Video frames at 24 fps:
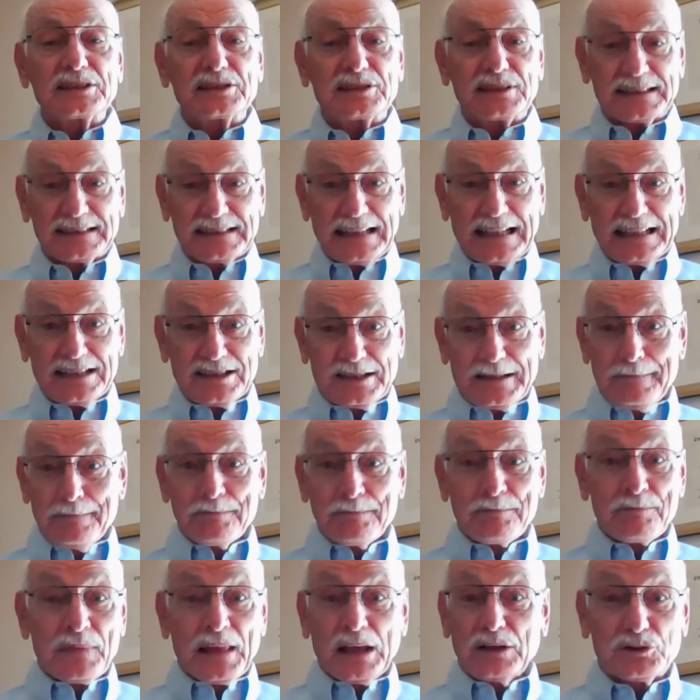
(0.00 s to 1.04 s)
the success
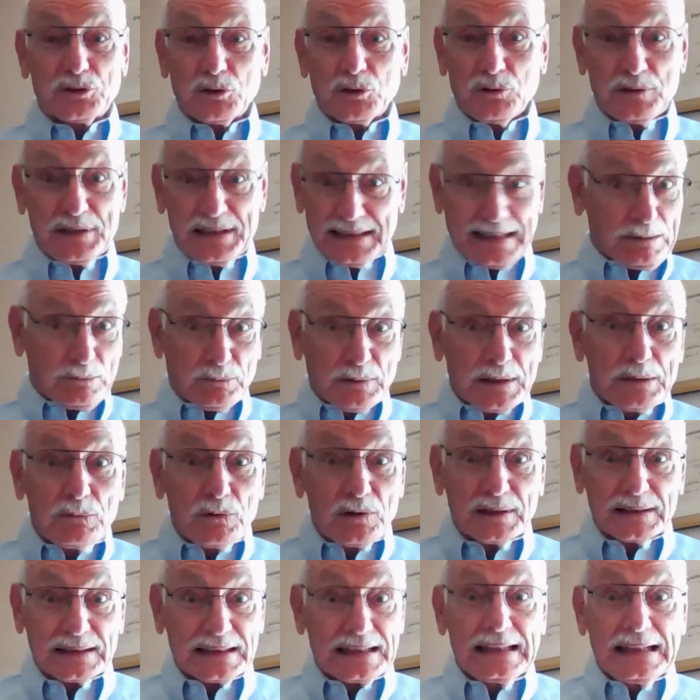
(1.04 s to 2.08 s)
stories that we
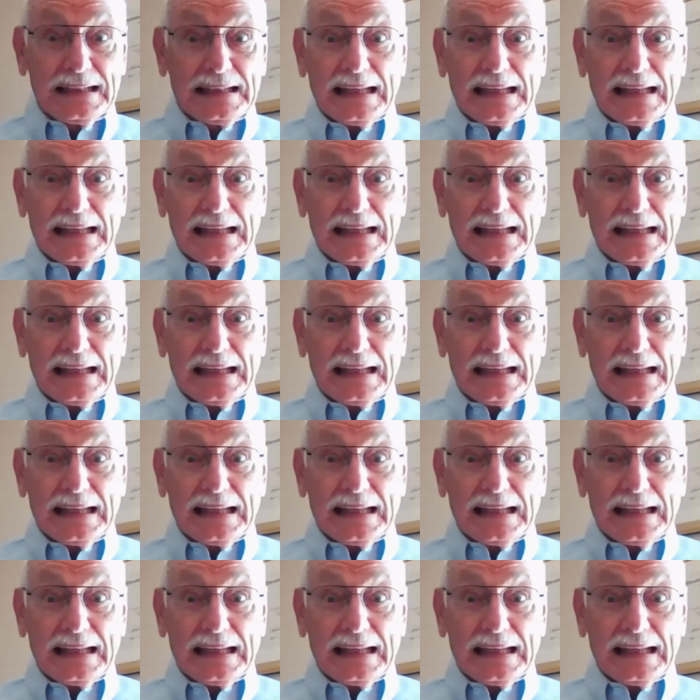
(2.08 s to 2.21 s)
want